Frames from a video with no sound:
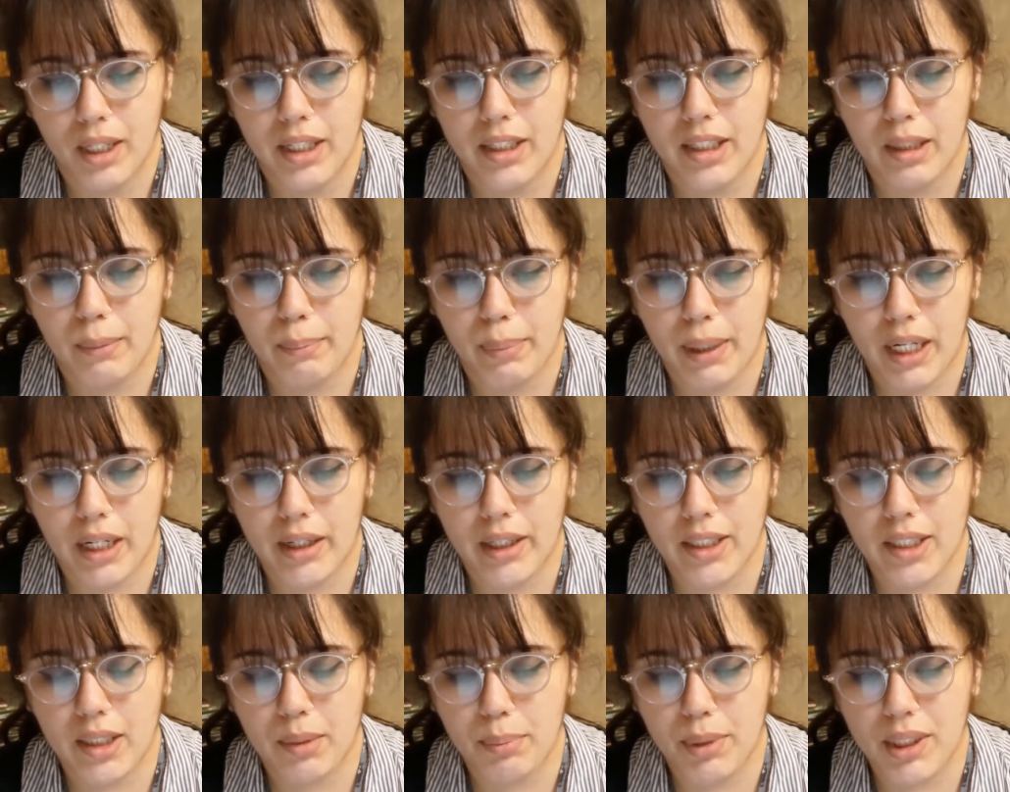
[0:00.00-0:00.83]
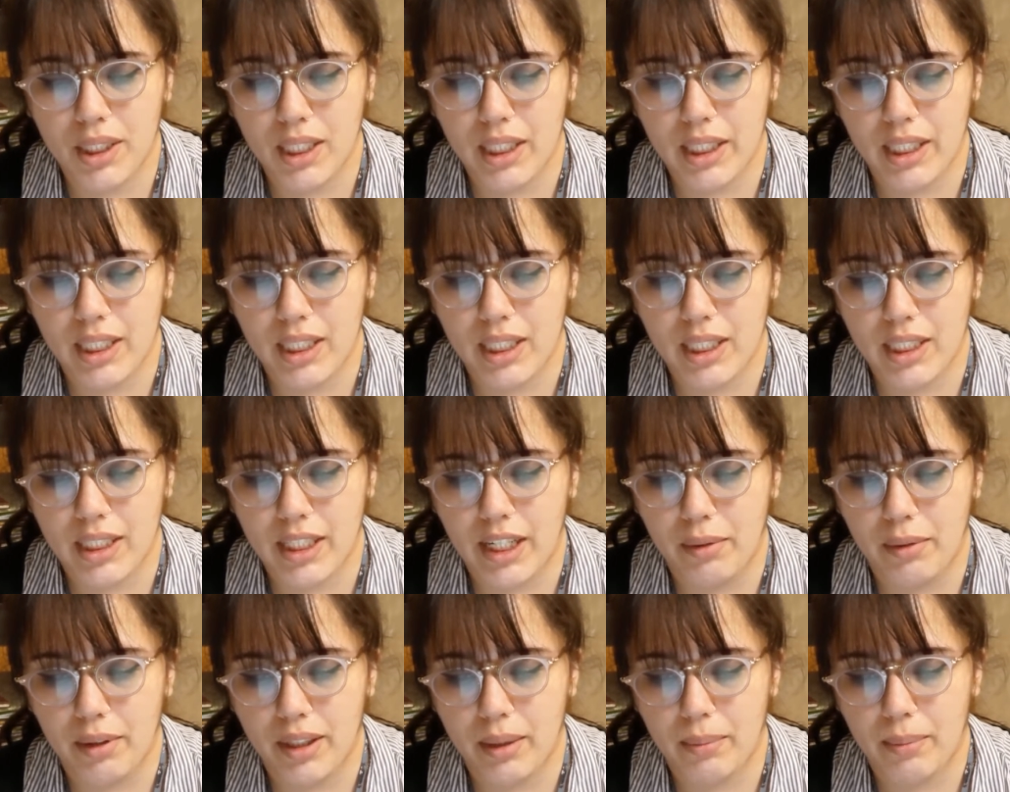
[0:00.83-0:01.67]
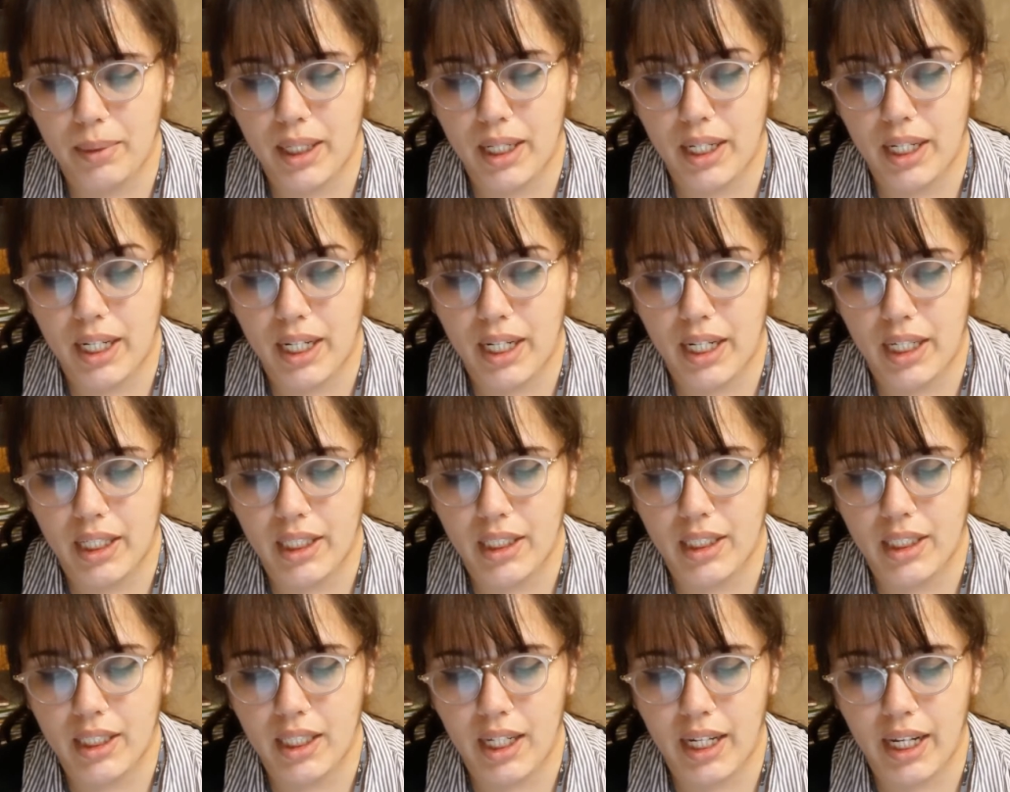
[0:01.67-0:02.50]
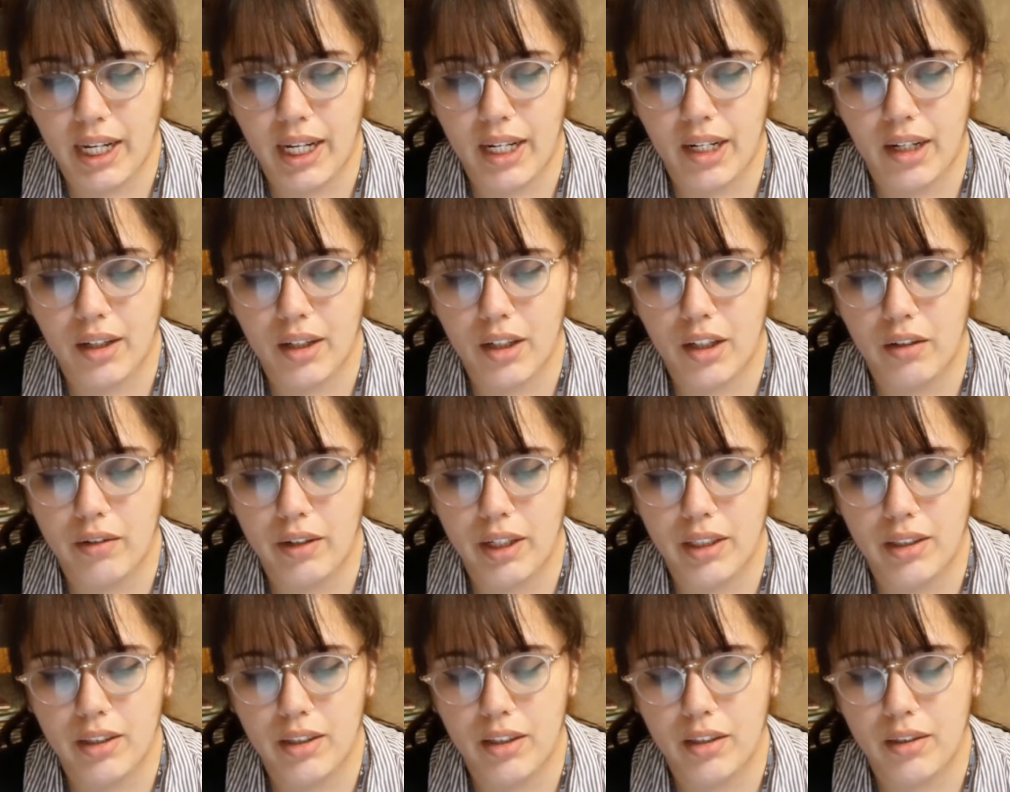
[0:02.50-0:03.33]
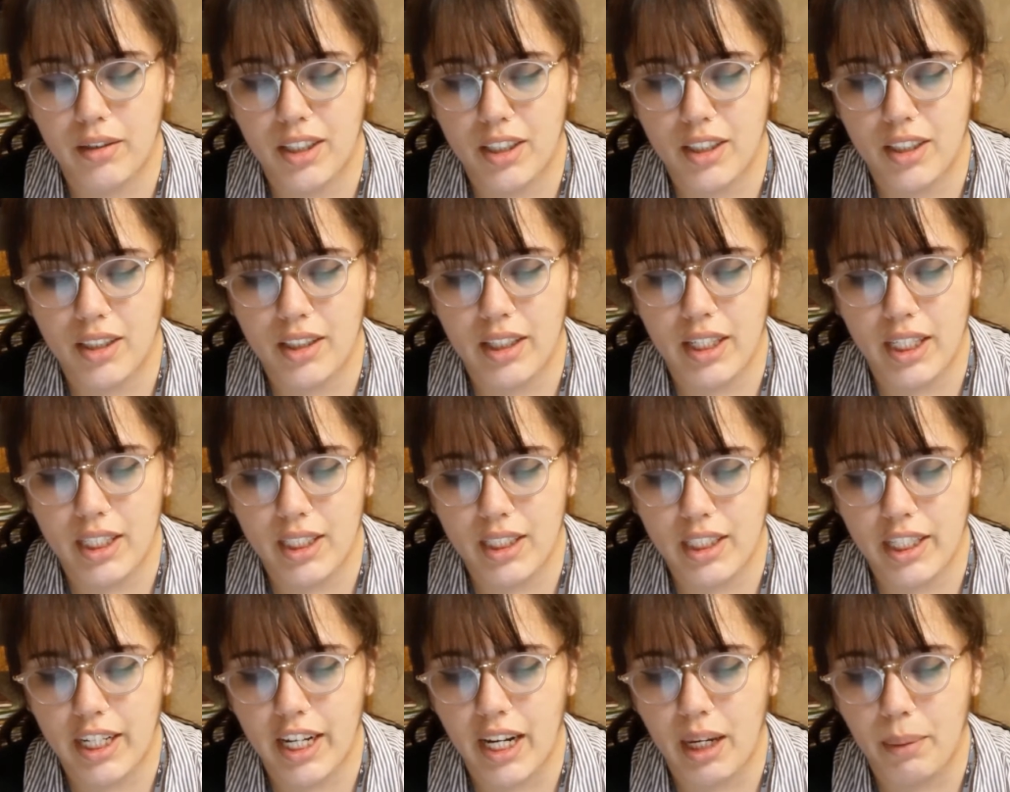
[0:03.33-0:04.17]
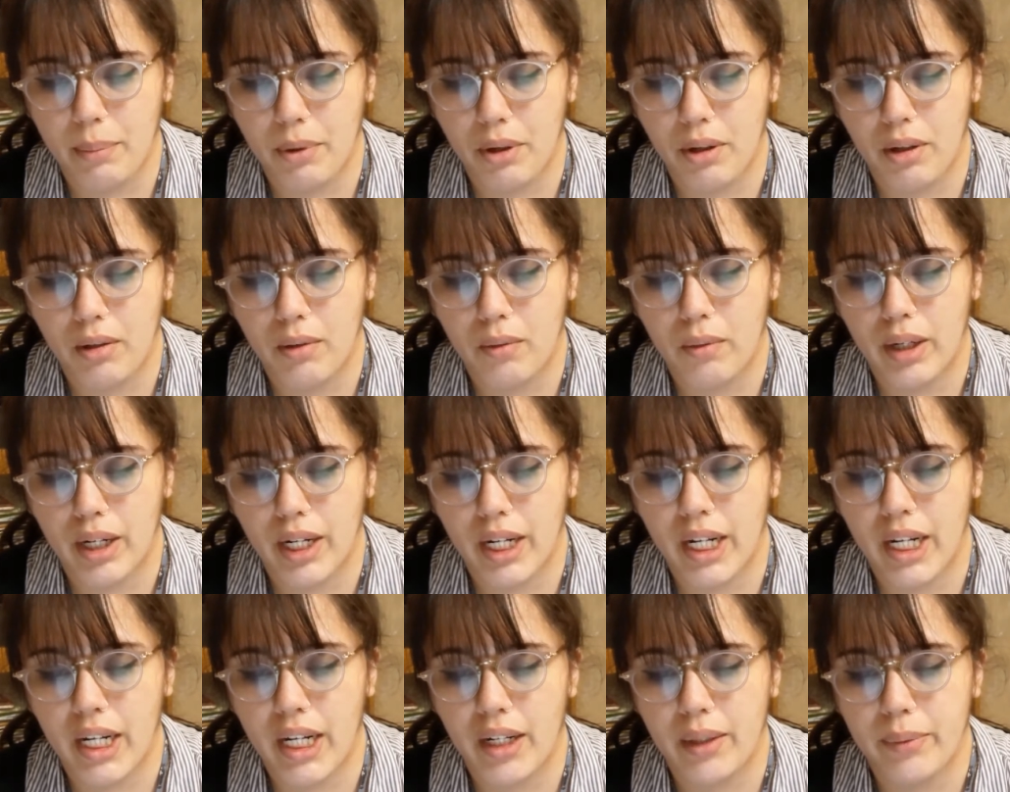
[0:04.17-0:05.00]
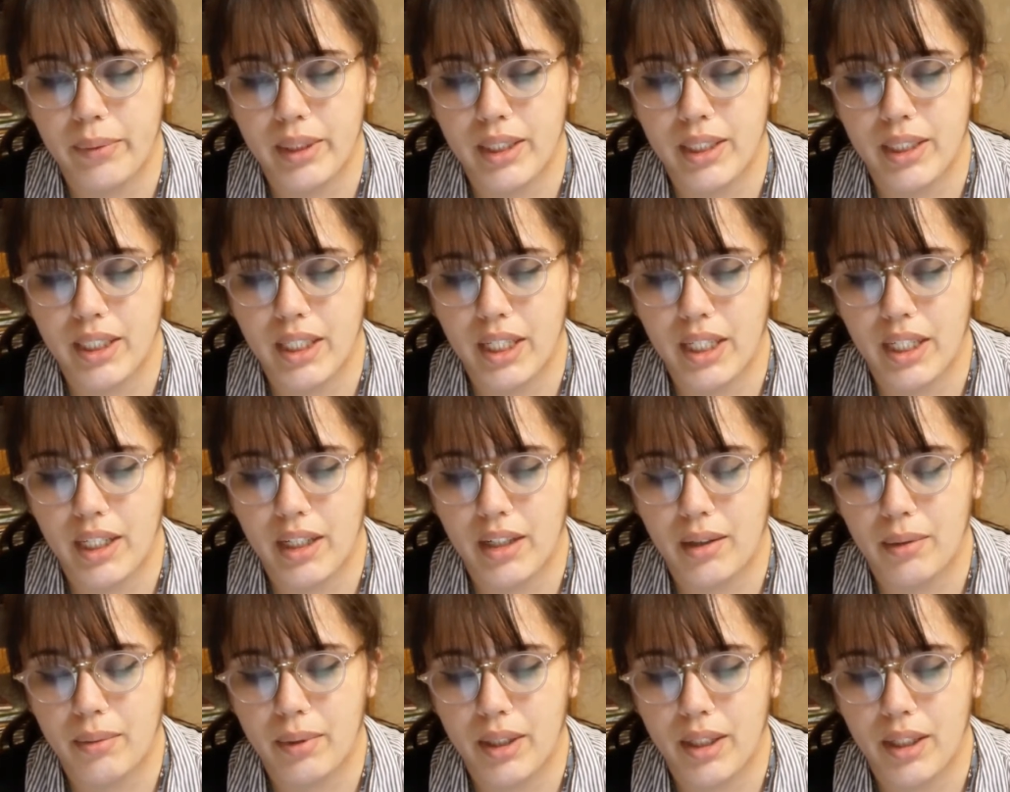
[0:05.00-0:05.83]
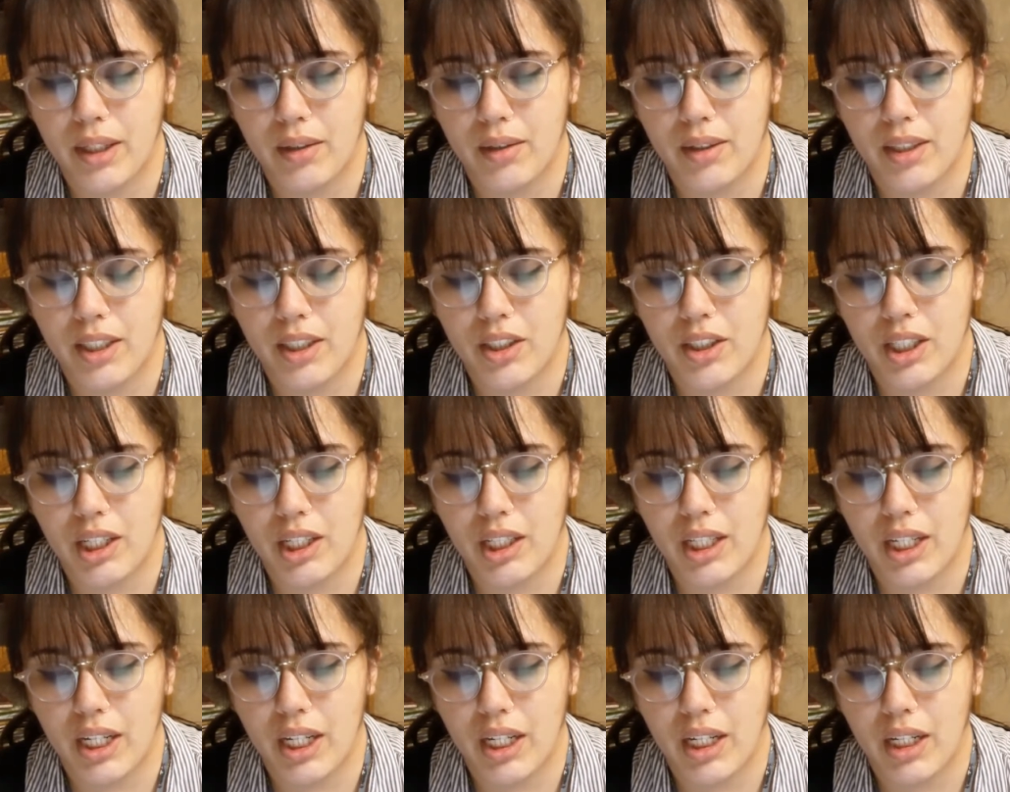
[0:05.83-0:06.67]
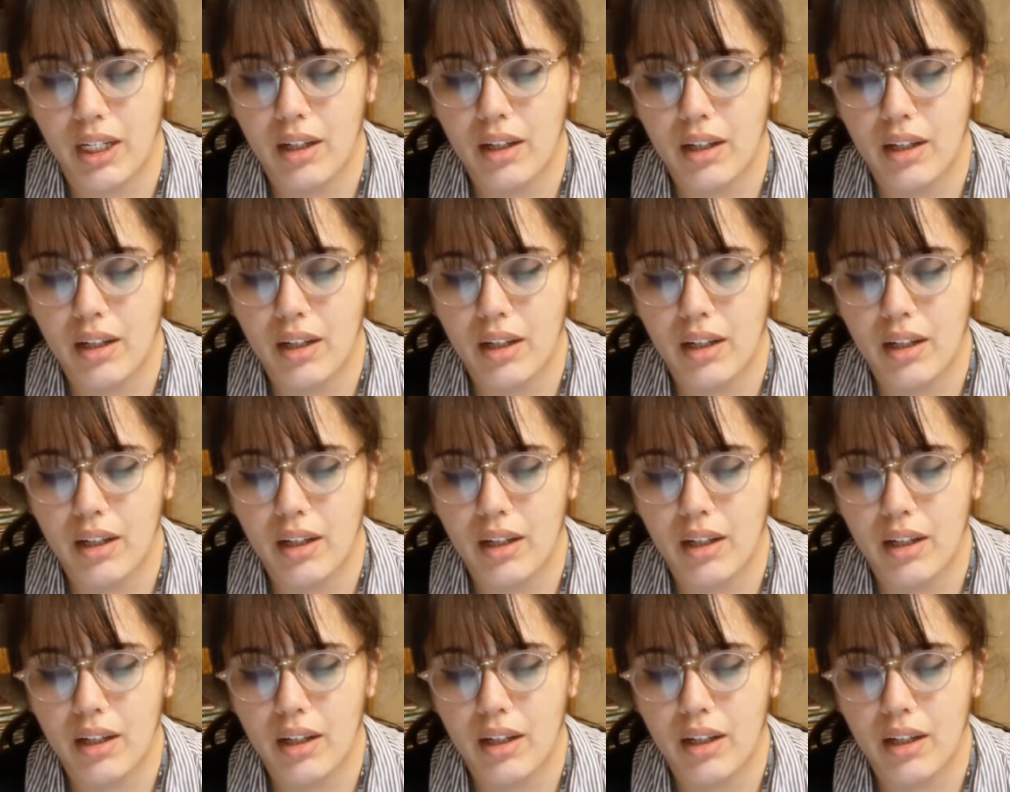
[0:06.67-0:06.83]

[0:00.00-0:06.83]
The Barrys and Miss Lind stayed with them that night. Deanna, going to the east gable, where Anne was sitting at her window, said gently,